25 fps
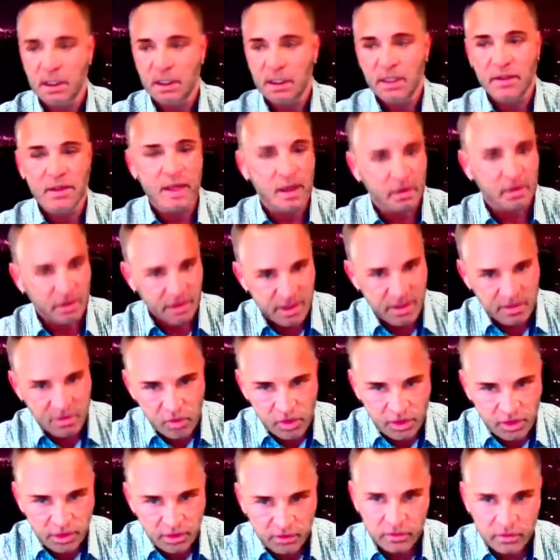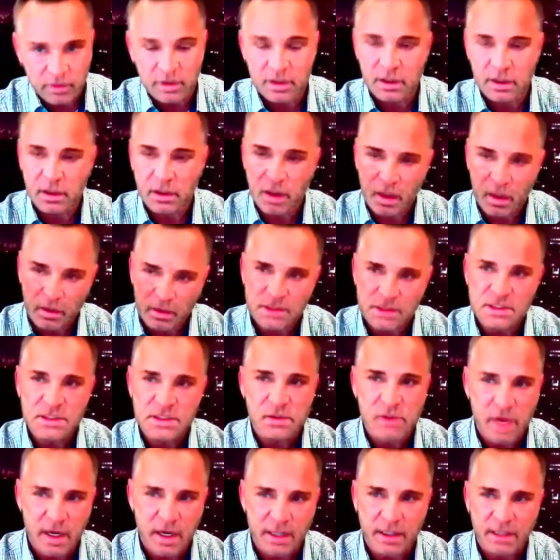and they're working through it. And they go, oh, this is
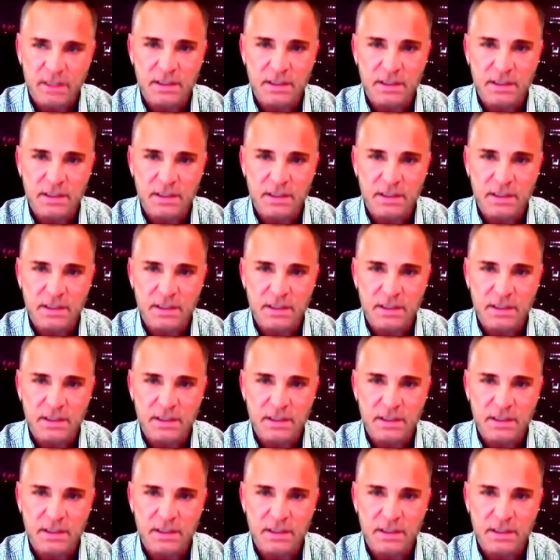great